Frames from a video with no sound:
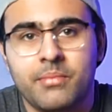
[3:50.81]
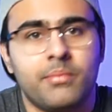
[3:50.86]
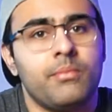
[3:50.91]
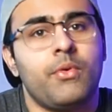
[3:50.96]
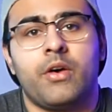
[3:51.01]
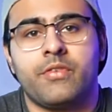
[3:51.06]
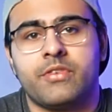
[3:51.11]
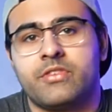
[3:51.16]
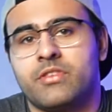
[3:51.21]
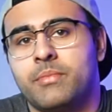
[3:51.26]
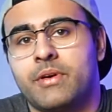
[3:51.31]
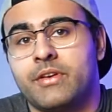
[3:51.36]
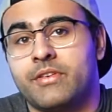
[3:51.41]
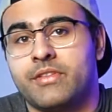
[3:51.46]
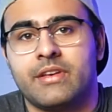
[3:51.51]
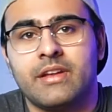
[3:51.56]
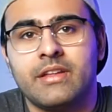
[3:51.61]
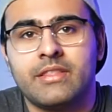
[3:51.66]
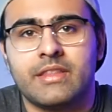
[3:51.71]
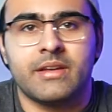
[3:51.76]
Obviously better
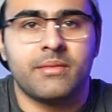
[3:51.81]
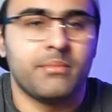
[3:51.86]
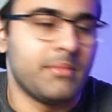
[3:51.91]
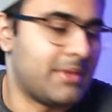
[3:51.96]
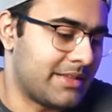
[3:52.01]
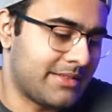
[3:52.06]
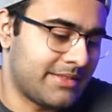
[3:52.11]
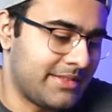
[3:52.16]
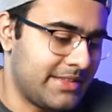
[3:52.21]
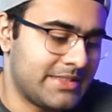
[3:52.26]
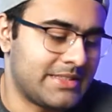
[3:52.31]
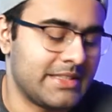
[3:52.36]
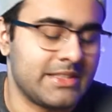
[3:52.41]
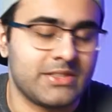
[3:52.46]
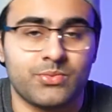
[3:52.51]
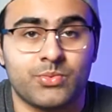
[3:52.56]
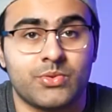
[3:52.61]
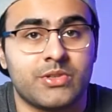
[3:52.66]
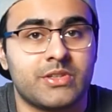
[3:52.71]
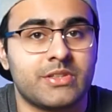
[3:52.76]
than nothing, but these
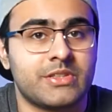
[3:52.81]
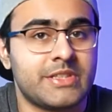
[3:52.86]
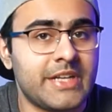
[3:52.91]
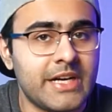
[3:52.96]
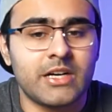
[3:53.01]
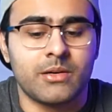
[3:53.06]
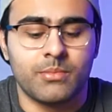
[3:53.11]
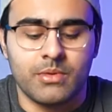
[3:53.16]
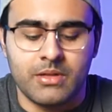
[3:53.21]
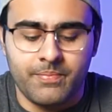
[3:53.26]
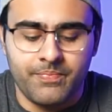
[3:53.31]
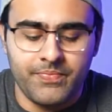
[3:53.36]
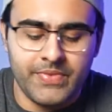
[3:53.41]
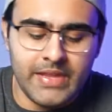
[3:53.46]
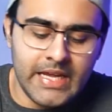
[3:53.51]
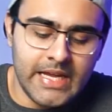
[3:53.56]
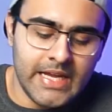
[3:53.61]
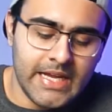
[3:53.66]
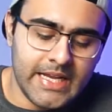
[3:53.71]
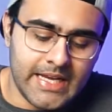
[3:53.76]
things were terrible.
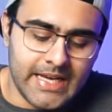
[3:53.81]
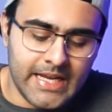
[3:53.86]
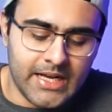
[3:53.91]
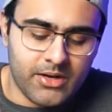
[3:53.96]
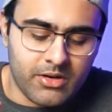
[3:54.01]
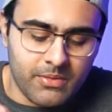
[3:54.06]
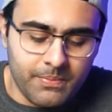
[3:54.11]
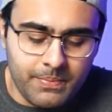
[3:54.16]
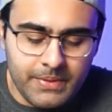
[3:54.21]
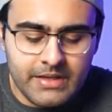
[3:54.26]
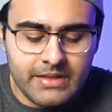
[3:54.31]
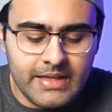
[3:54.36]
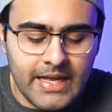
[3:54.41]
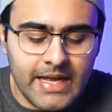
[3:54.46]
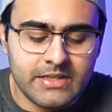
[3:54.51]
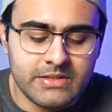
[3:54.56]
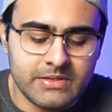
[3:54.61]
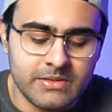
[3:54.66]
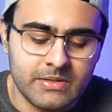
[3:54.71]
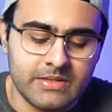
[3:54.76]
Now compare
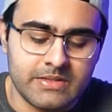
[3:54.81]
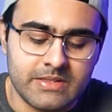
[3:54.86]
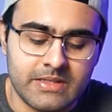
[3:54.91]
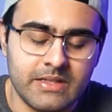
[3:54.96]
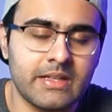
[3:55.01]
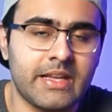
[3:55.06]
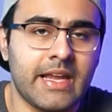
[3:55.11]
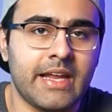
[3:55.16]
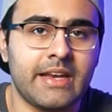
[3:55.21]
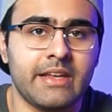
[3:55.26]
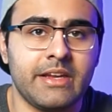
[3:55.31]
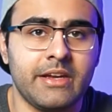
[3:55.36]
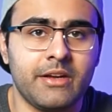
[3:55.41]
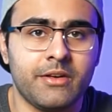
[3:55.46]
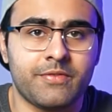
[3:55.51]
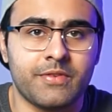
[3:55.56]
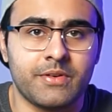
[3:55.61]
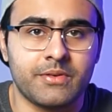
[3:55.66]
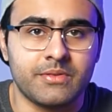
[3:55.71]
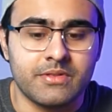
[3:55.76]
that to the Skullcandy
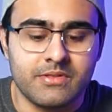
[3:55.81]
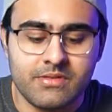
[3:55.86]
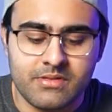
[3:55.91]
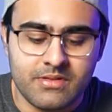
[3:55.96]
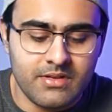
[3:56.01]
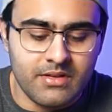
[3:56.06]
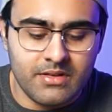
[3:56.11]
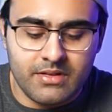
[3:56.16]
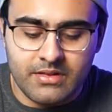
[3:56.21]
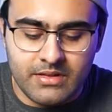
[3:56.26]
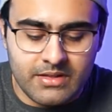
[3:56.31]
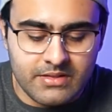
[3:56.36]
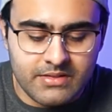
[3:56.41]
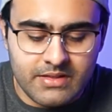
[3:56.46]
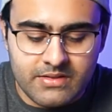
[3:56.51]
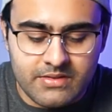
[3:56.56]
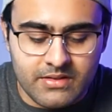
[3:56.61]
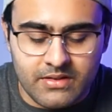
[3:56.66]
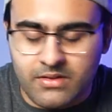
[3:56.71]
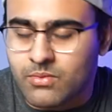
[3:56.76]
earphones. These
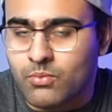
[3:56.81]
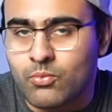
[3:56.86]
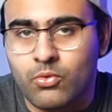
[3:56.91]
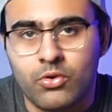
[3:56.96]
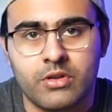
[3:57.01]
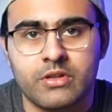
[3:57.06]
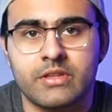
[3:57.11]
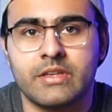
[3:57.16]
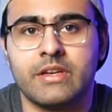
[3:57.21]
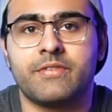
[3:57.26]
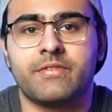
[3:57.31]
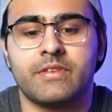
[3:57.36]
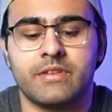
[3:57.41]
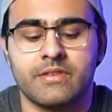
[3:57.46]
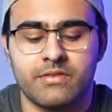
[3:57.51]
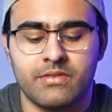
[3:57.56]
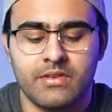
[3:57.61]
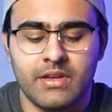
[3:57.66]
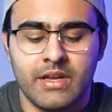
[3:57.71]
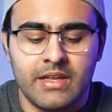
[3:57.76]
things are a world of
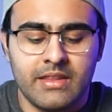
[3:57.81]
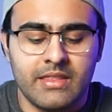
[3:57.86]
difference.